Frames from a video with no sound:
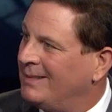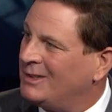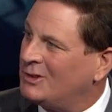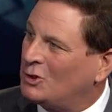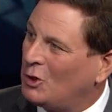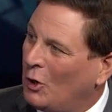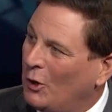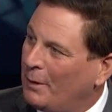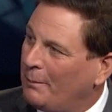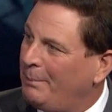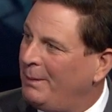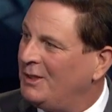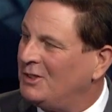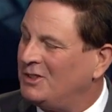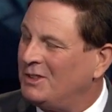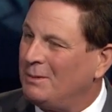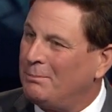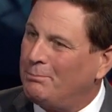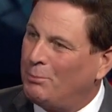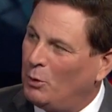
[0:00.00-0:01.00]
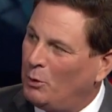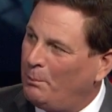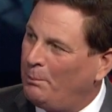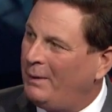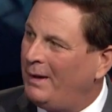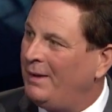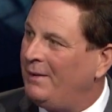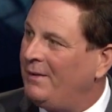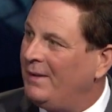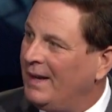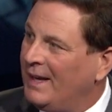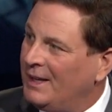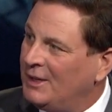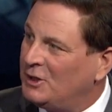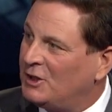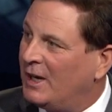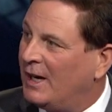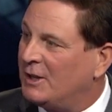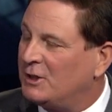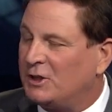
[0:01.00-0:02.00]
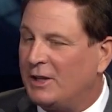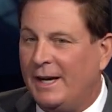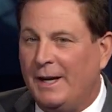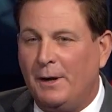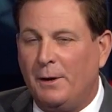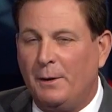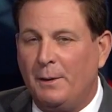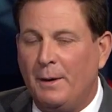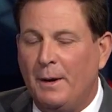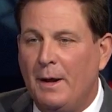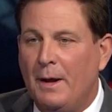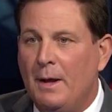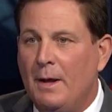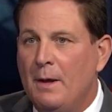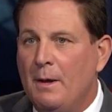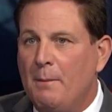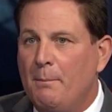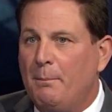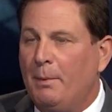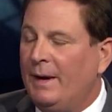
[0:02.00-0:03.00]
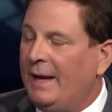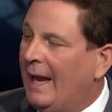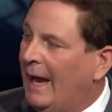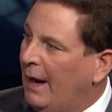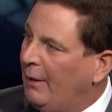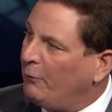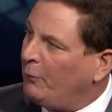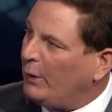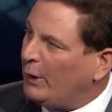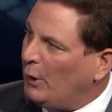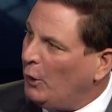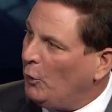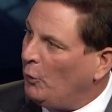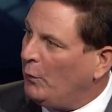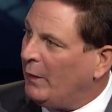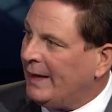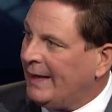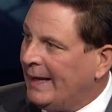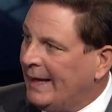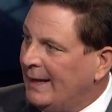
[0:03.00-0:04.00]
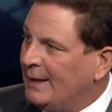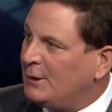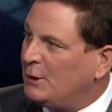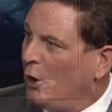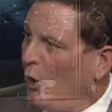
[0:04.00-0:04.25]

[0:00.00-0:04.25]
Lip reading: Starting pitching, bullpen, Josh Hader. But every year they get into